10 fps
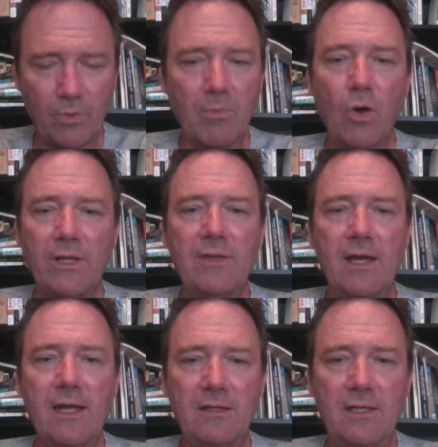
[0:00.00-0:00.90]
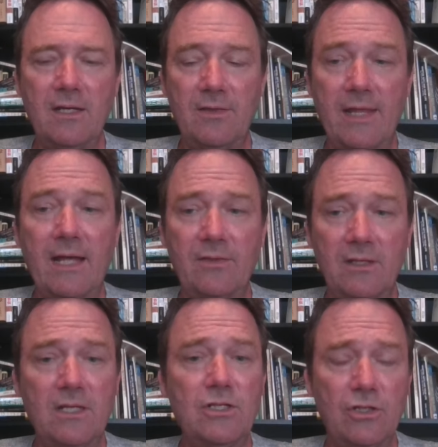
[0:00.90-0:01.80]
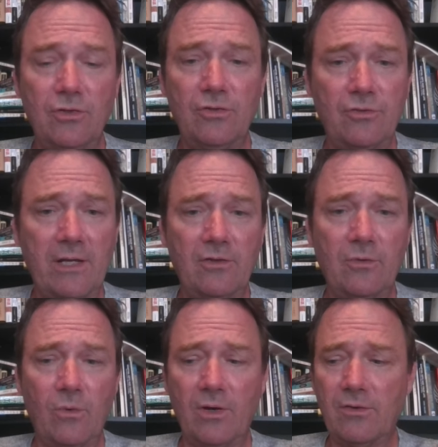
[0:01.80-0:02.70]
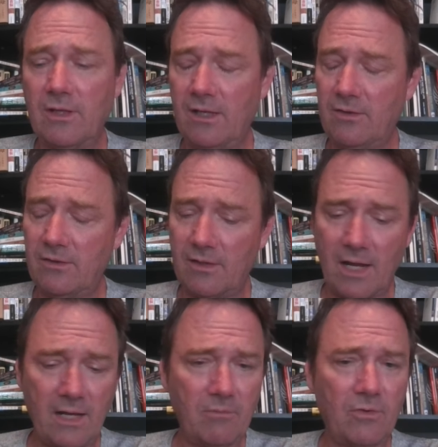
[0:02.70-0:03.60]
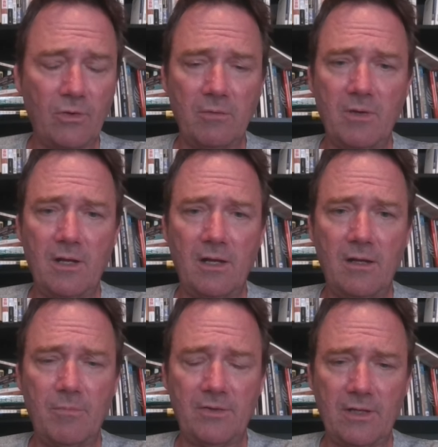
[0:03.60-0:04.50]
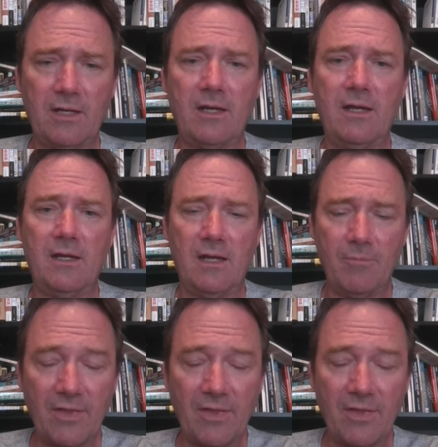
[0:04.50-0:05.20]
promoting the idea that the ninja use straight swords. It's not Masaaki